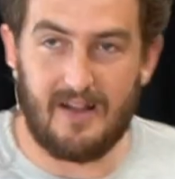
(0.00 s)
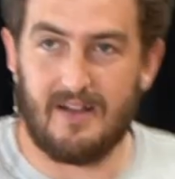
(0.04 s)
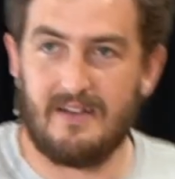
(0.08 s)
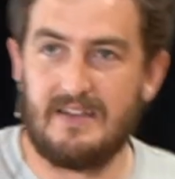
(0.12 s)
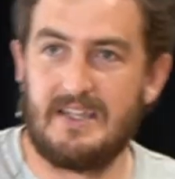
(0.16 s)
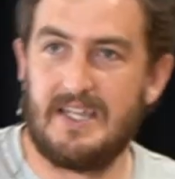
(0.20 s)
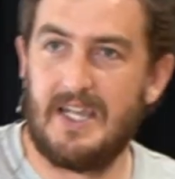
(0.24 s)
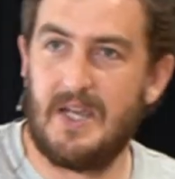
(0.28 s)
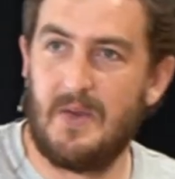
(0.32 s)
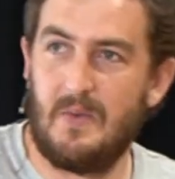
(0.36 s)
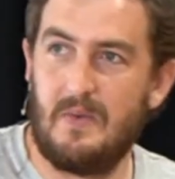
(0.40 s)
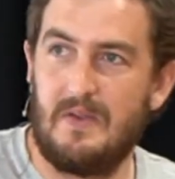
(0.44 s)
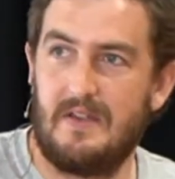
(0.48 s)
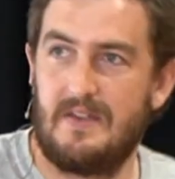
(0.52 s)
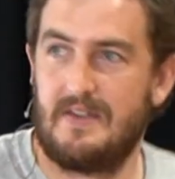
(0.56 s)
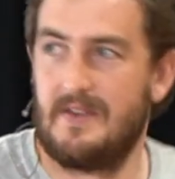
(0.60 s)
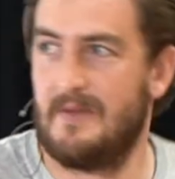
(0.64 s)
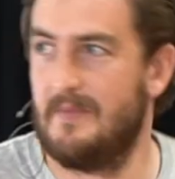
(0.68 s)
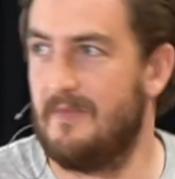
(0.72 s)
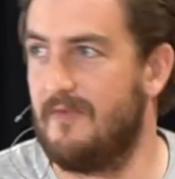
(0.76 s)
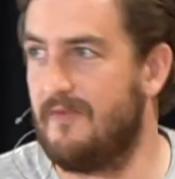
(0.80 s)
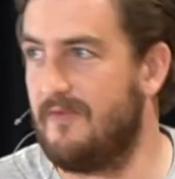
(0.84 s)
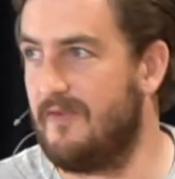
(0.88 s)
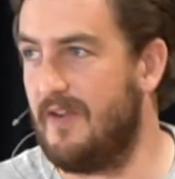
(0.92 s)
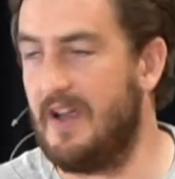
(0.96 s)
I was there with
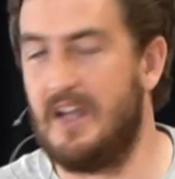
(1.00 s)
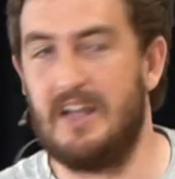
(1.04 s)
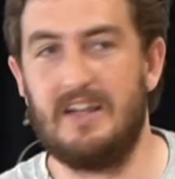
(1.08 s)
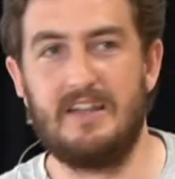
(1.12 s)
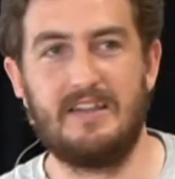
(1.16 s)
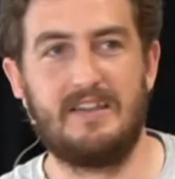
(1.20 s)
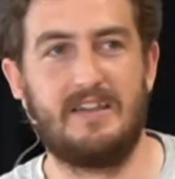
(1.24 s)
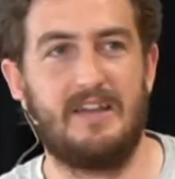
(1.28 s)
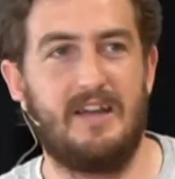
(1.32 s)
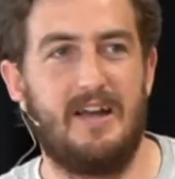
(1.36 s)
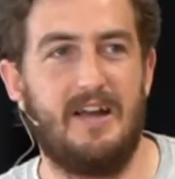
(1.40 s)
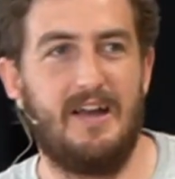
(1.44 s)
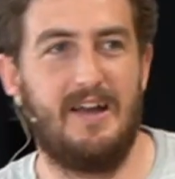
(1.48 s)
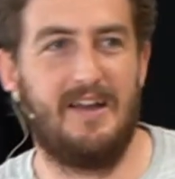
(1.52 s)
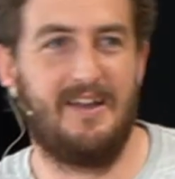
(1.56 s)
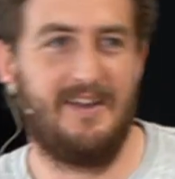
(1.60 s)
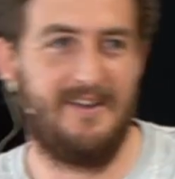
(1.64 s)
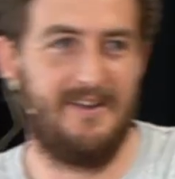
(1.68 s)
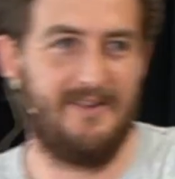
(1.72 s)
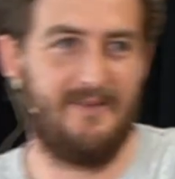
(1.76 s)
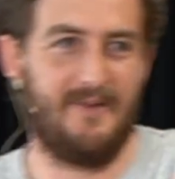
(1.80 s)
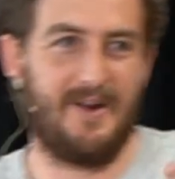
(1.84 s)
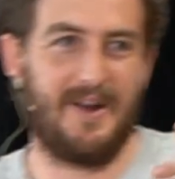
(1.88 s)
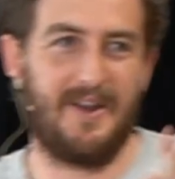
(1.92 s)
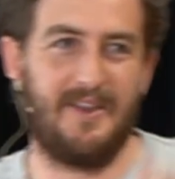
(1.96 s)
some friends. Uh,
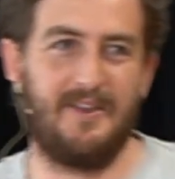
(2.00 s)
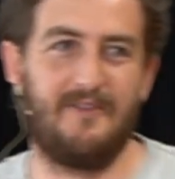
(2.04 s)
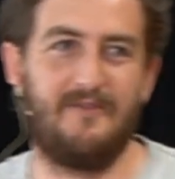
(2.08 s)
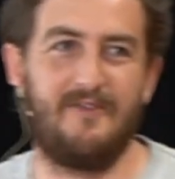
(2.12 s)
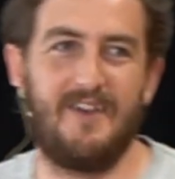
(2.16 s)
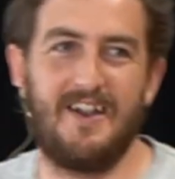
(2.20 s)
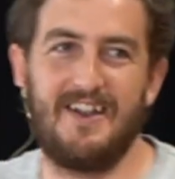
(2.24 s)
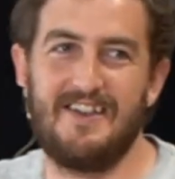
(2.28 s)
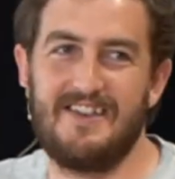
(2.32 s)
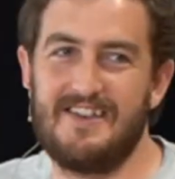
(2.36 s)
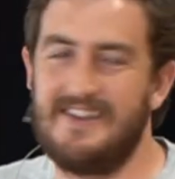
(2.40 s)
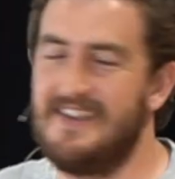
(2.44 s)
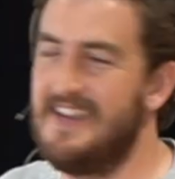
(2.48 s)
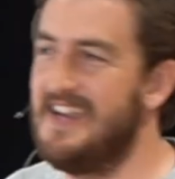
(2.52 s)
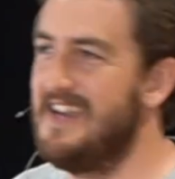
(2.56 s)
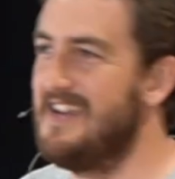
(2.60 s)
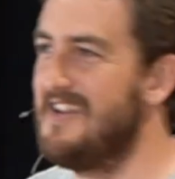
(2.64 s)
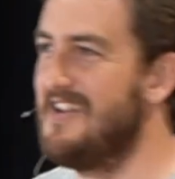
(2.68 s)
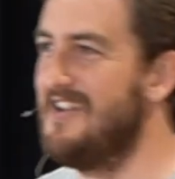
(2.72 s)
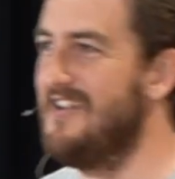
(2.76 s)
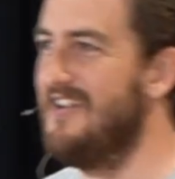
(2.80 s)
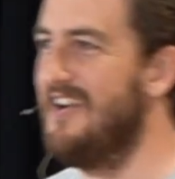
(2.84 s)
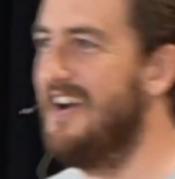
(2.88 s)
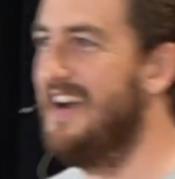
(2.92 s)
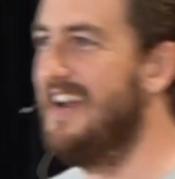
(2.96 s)
one of the friends is here
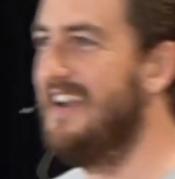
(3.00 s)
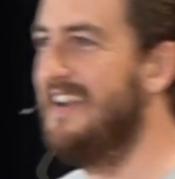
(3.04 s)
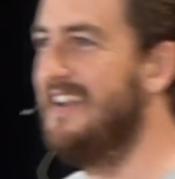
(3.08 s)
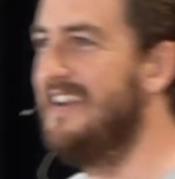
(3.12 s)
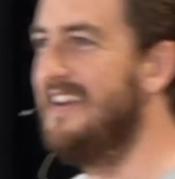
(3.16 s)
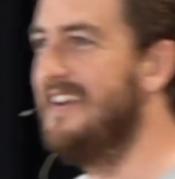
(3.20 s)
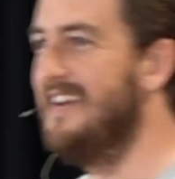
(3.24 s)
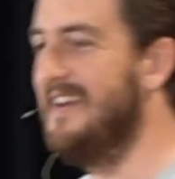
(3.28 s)
tonight.